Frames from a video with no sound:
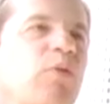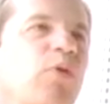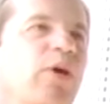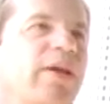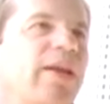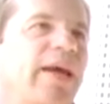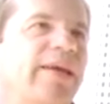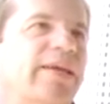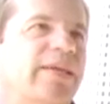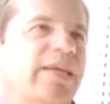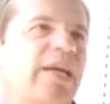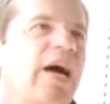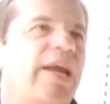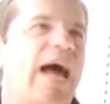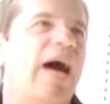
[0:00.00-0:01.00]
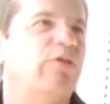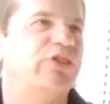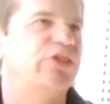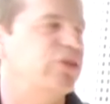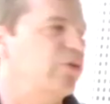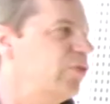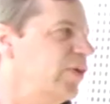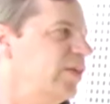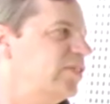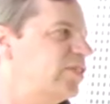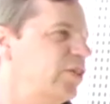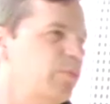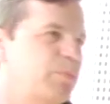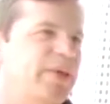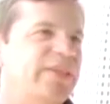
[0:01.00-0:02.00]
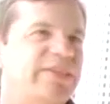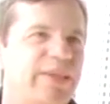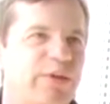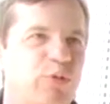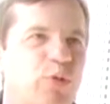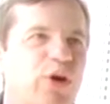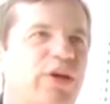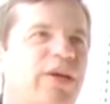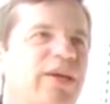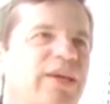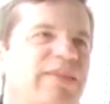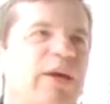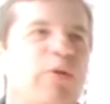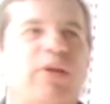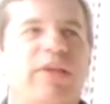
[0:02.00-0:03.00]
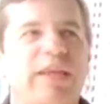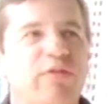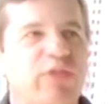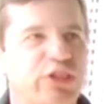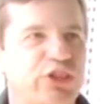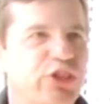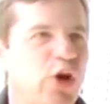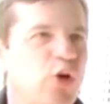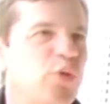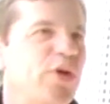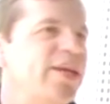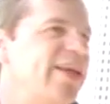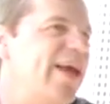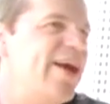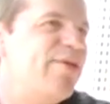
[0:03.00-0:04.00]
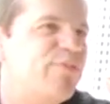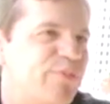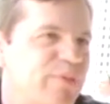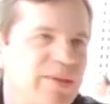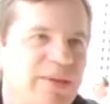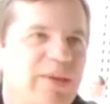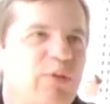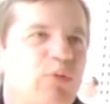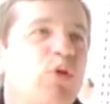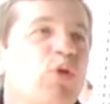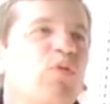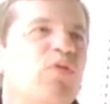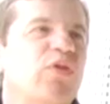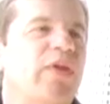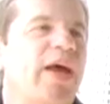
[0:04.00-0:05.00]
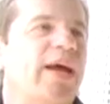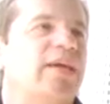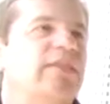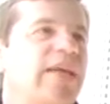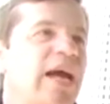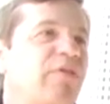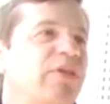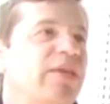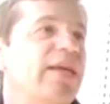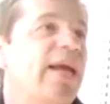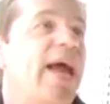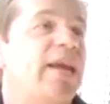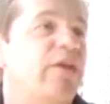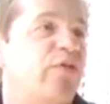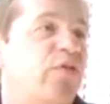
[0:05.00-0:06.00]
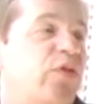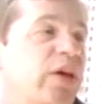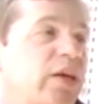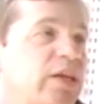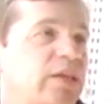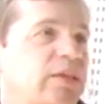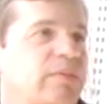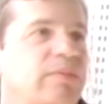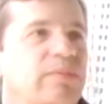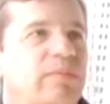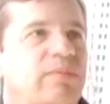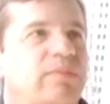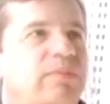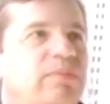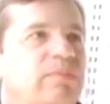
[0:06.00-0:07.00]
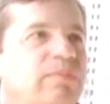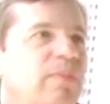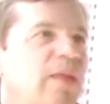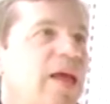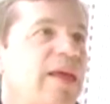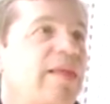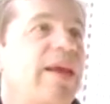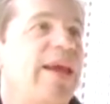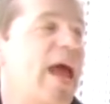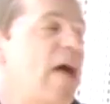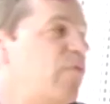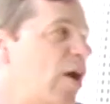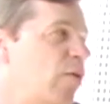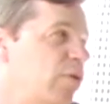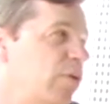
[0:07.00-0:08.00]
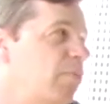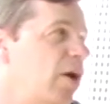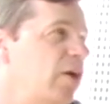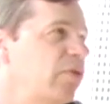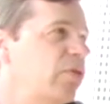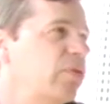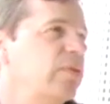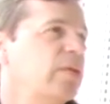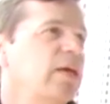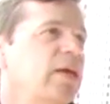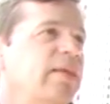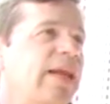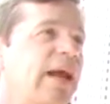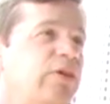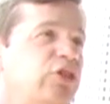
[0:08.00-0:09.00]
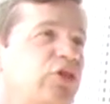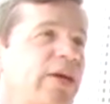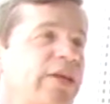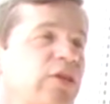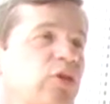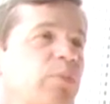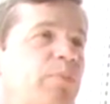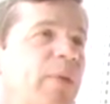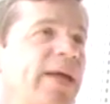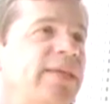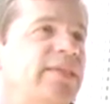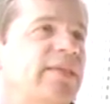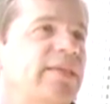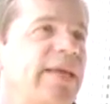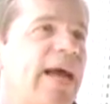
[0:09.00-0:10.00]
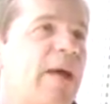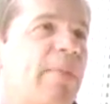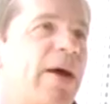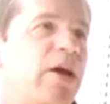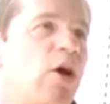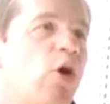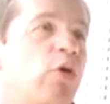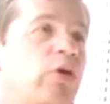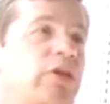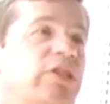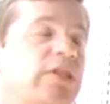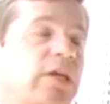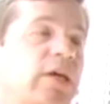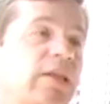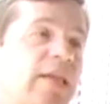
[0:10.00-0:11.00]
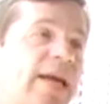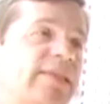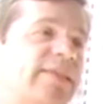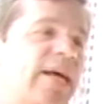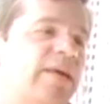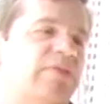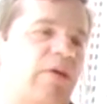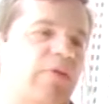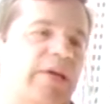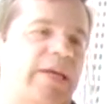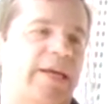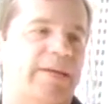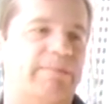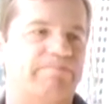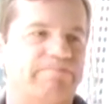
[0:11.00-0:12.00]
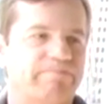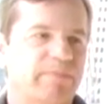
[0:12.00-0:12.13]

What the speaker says: would like cut out certain things. Certain bits didn't work. They would leave the show. We didn't have room for that because everything had to fill that half hour a month that I was trying to do basically on my own, or a lot of times I would get